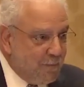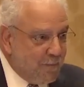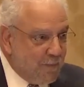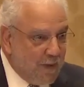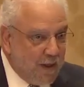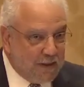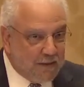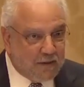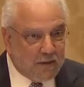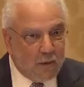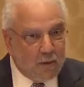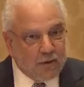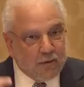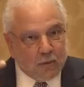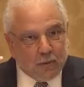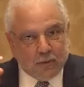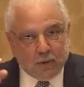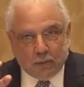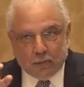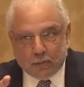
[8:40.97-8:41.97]
And so it's,
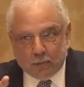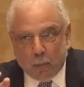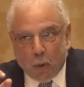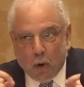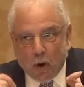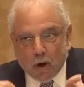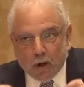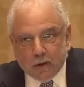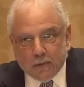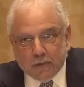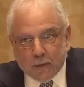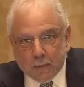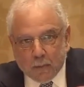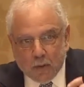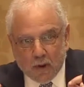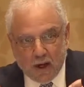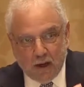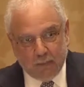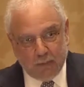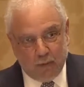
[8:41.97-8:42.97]
part of the
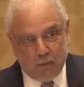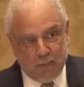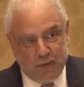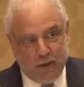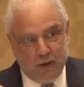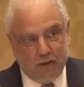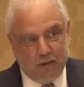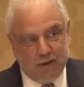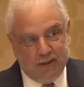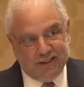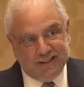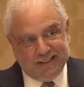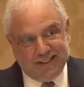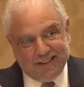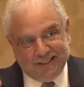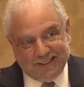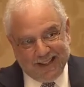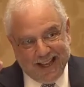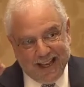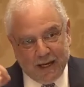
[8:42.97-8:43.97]
problem here is the
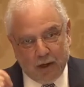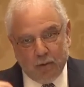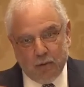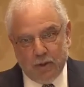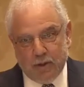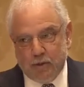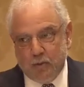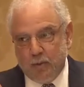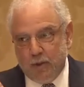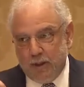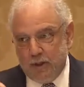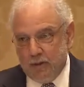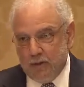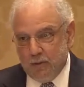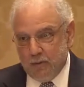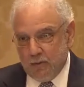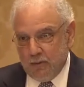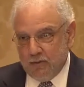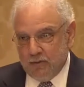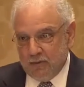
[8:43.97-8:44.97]
language we
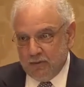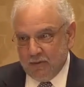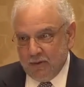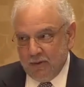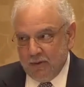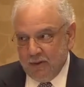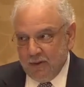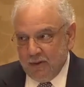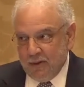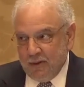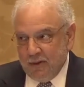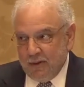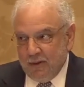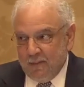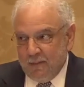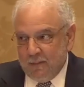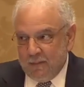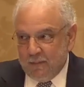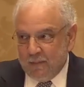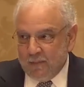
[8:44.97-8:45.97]
use.
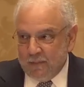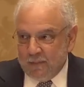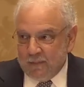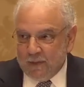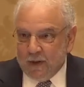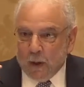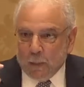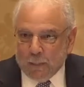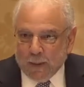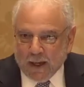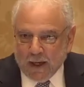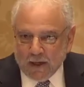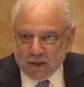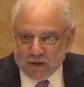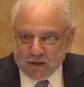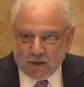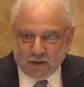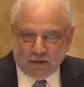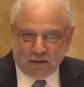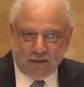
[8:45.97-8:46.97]
They're
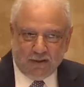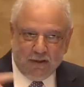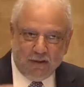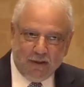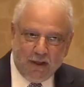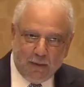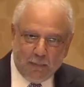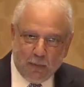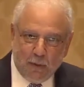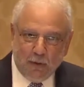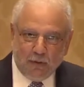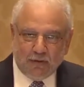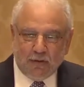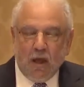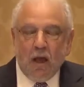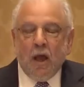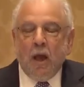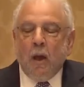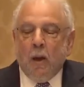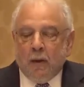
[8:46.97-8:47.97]
patients, they're not person.
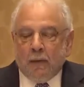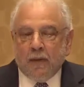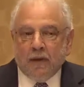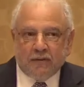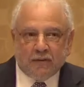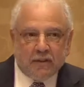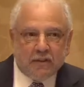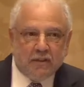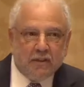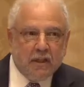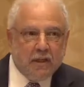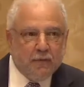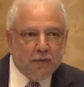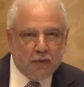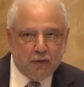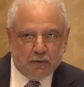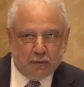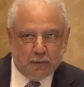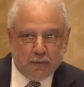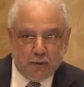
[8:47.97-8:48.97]
There's a
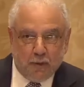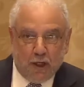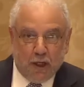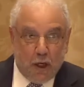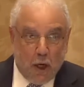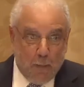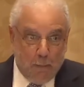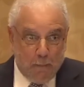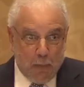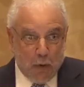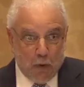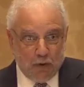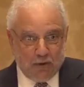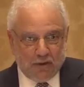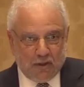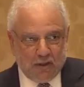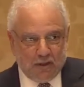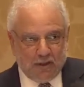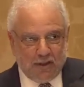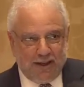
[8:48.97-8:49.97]
difference between a
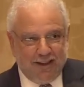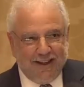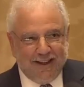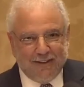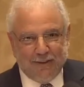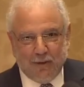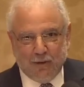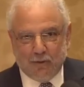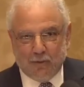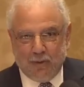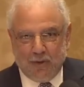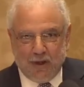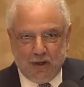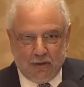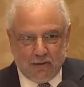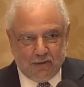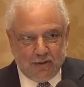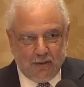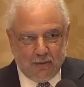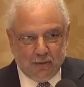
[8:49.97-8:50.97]
person diagnosed with
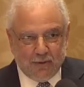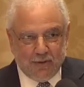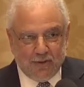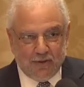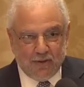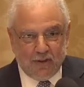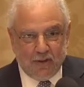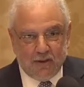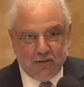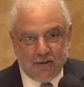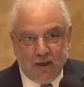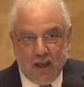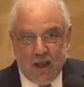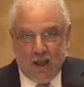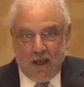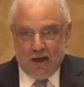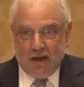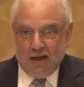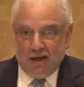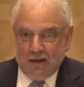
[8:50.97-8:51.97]
Alzheimer's disease
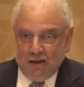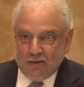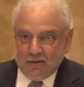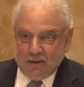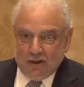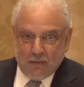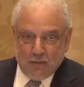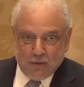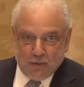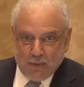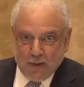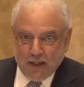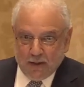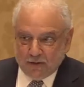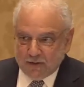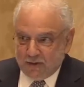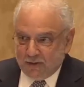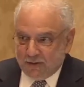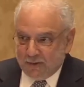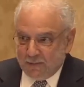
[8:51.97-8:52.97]
and an Alzheimer's
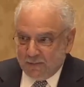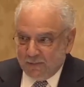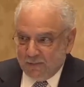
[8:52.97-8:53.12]
patient.